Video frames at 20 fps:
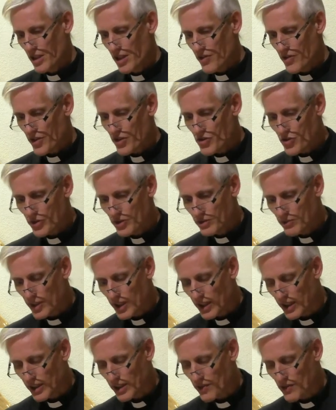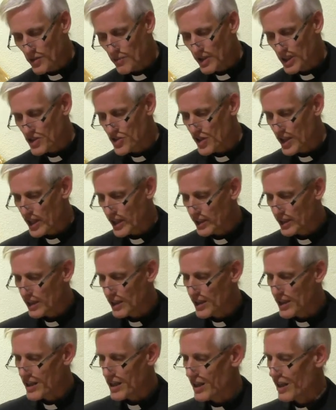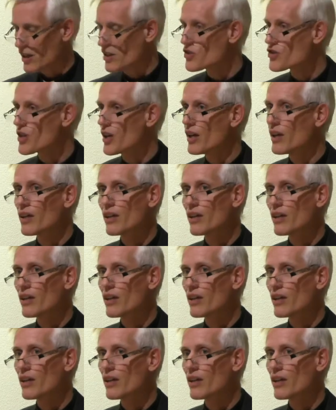The true mark of the Messianic age